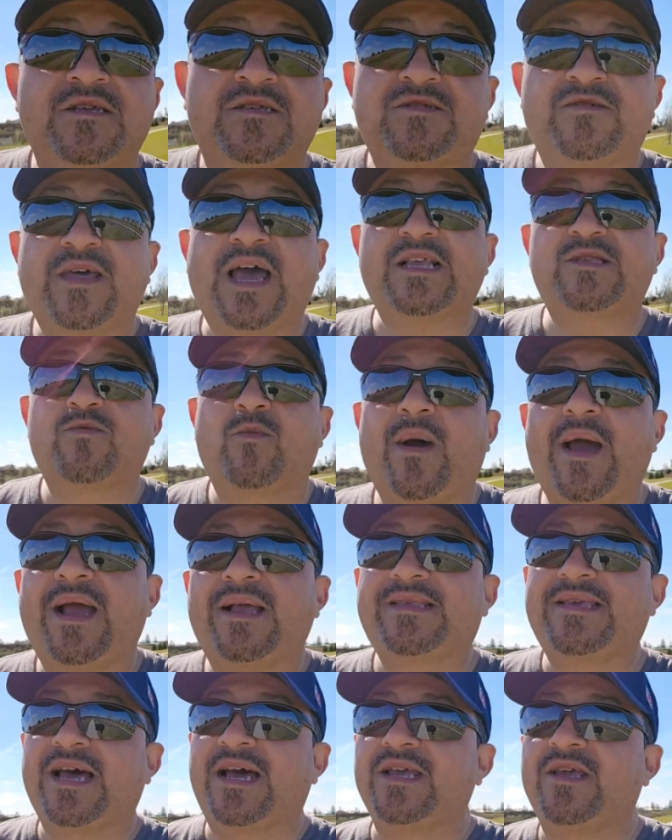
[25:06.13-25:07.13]
So that's
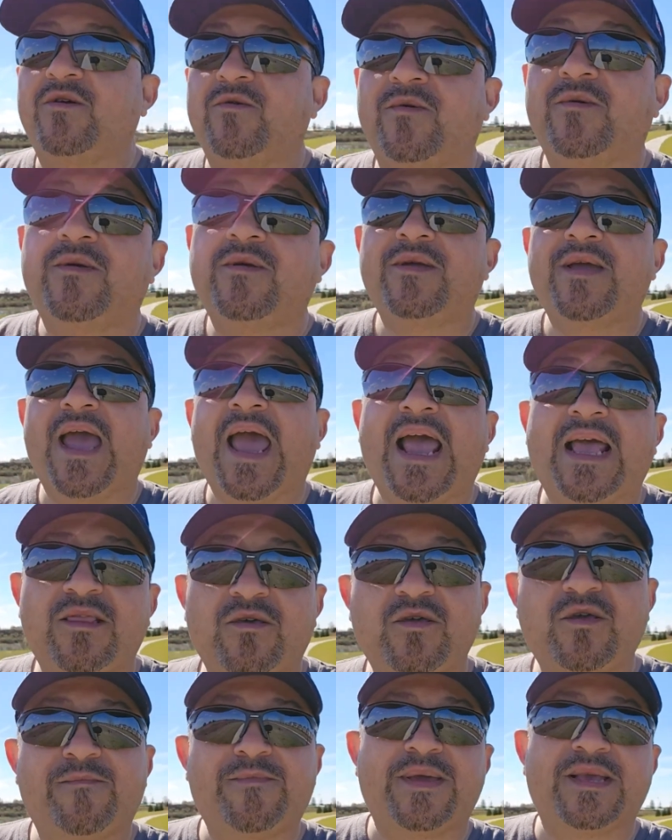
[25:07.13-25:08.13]
why I tell you,
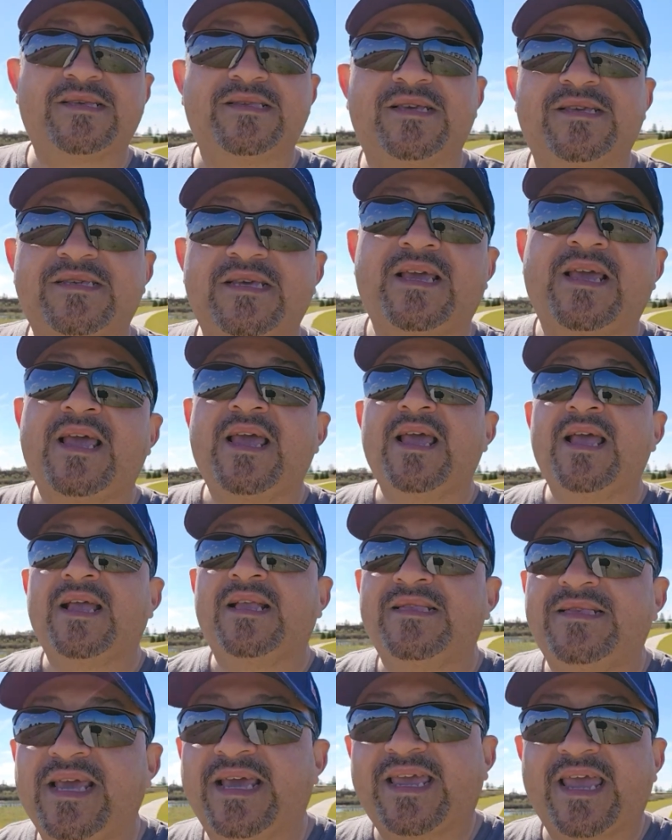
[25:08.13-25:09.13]
handle your business,
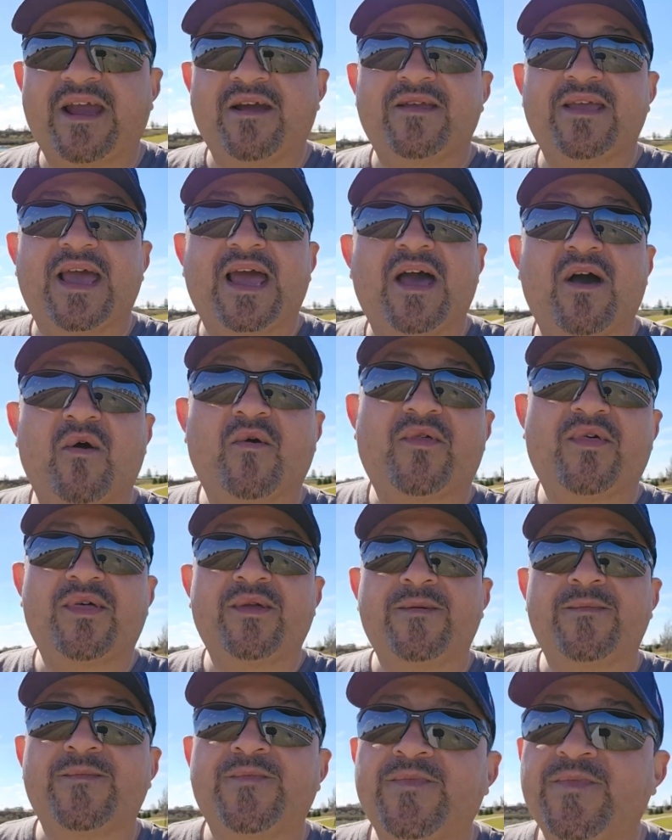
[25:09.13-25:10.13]
take care of your
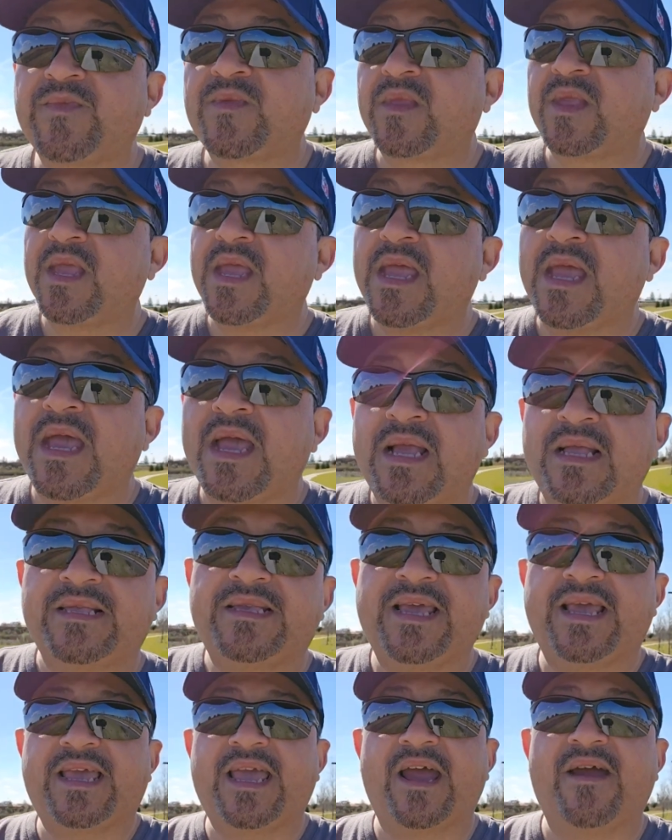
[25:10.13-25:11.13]
health.
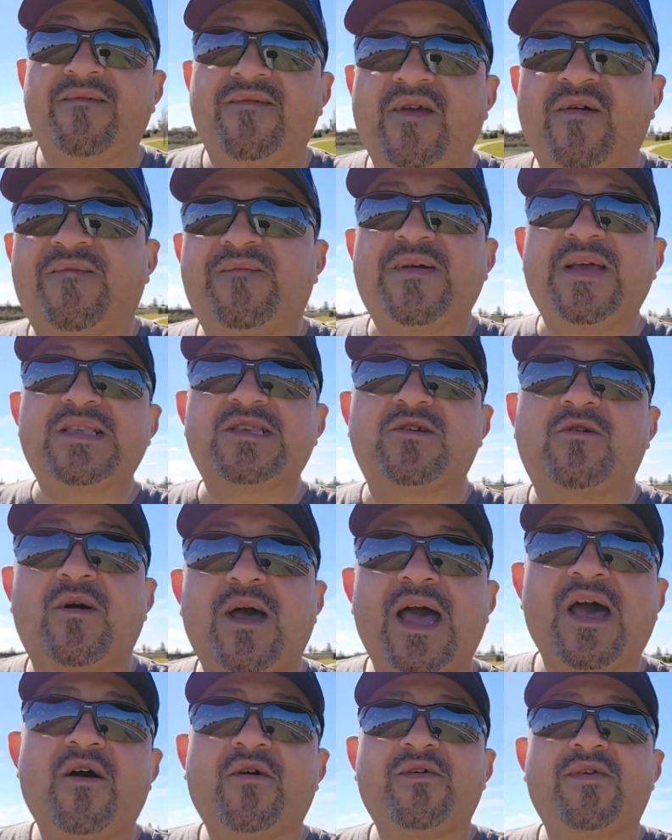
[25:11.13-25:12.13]
Take care of your
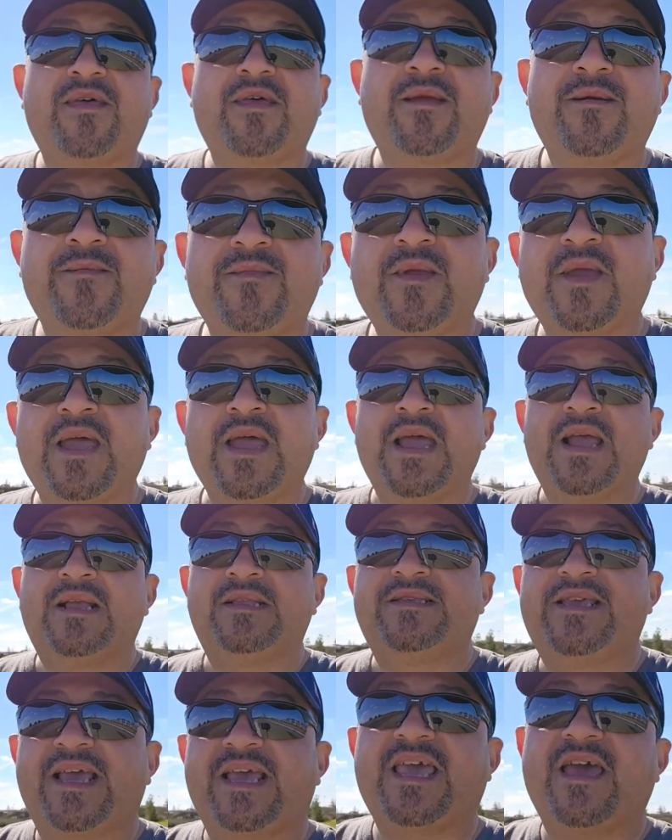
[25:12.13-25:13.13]
physical health,
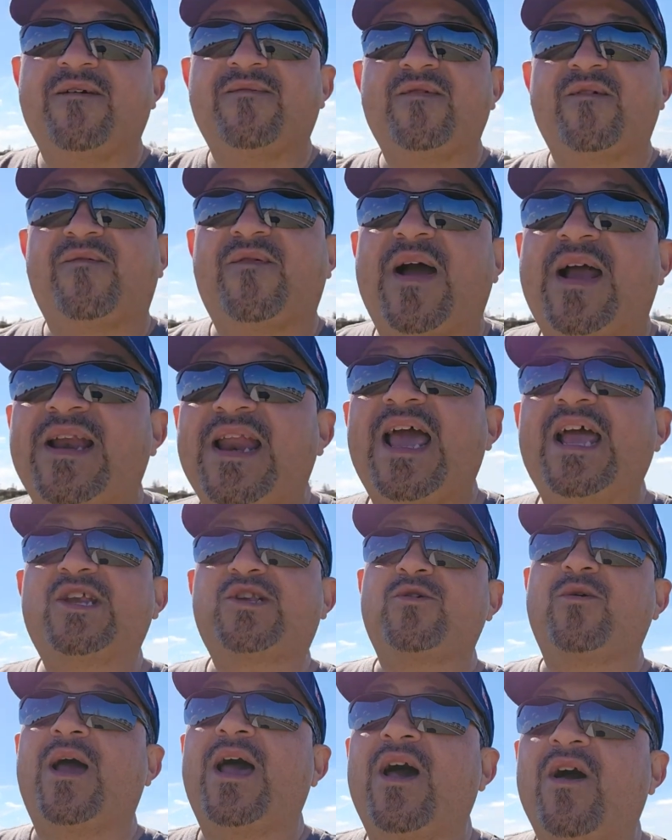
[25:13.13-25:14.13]
take care of your
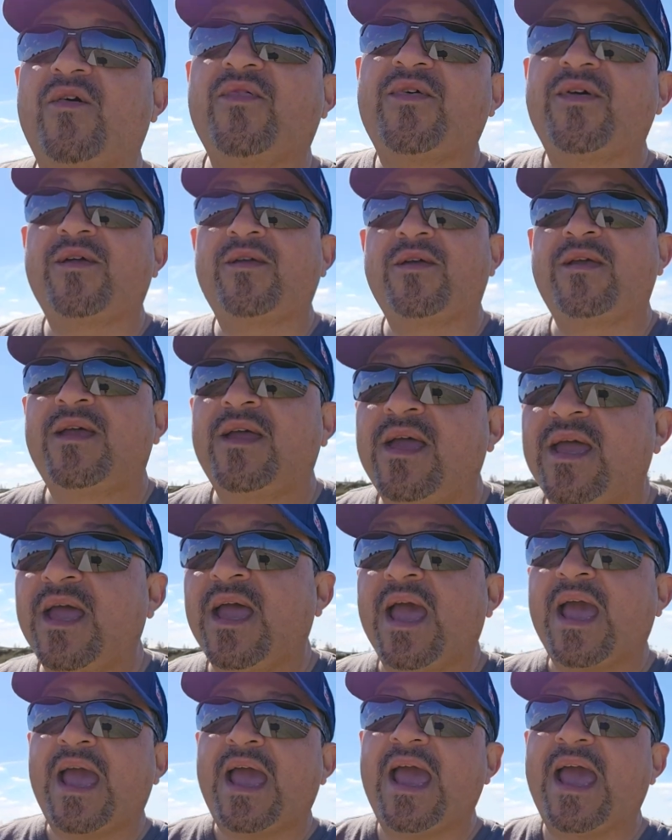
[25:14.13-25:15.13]
financial health.
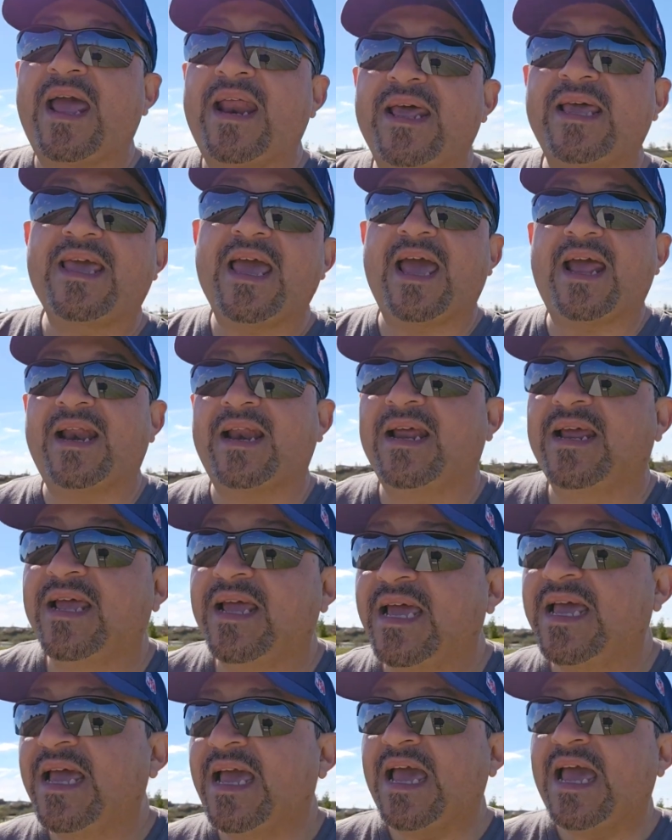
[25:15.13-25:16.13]
And again,
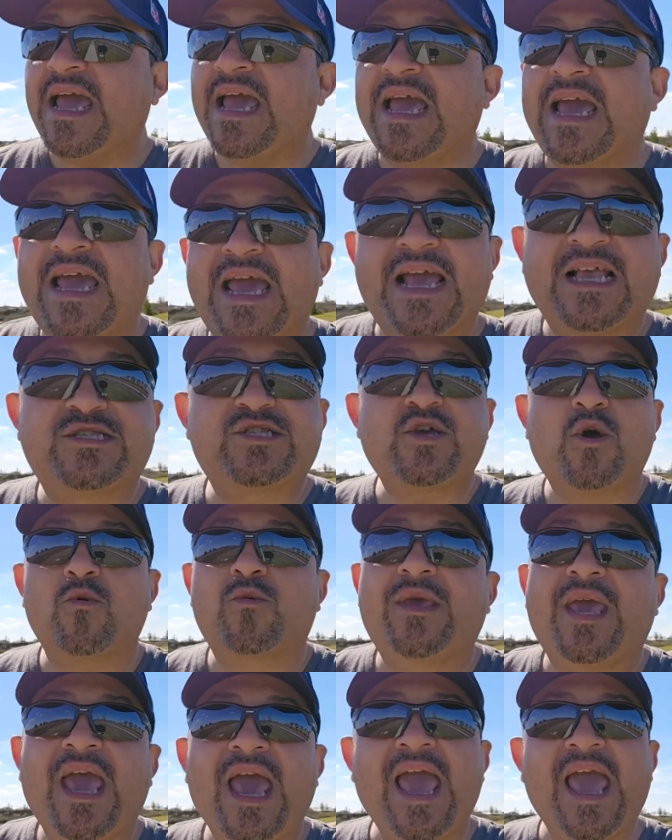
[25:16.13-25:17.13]
it's
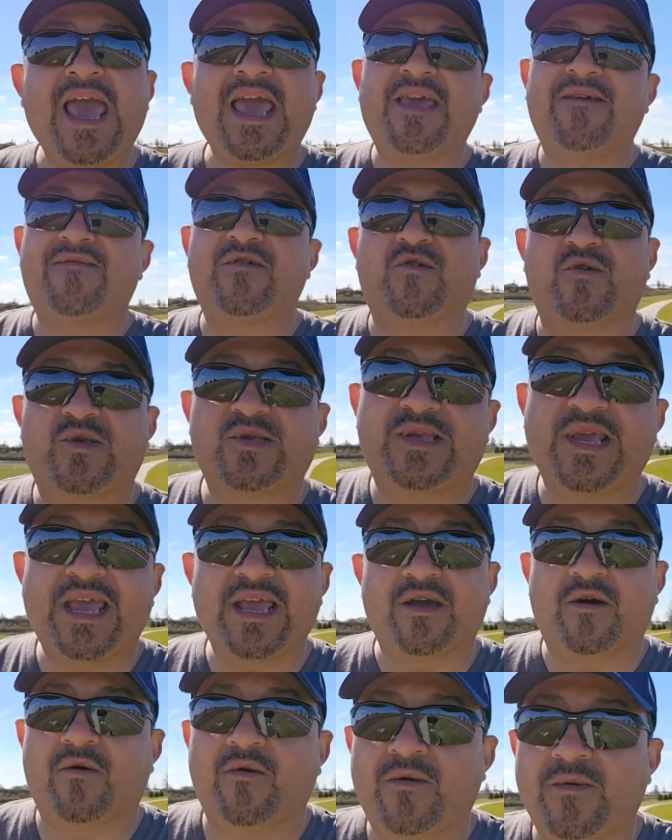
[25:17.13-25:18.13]
okay if you're
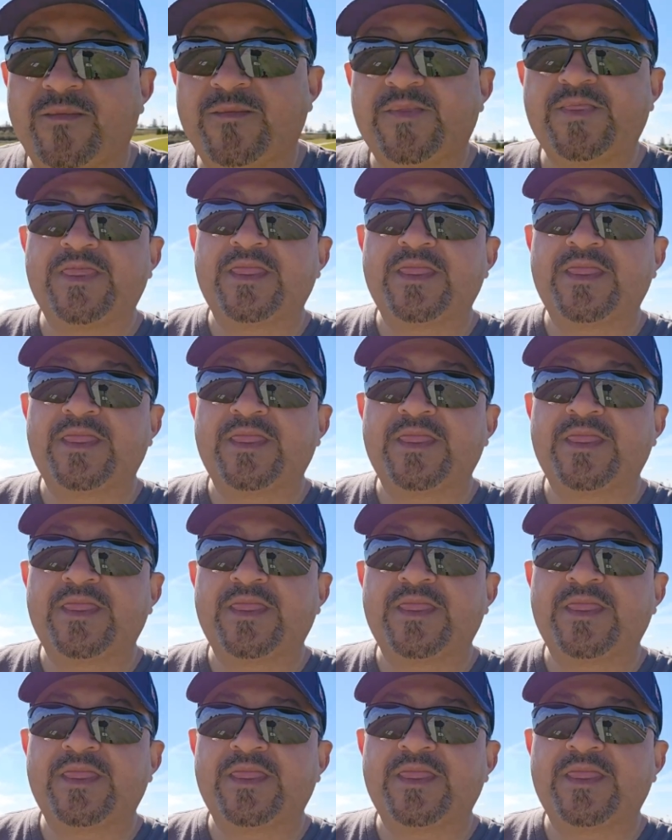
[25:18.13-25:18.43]
single.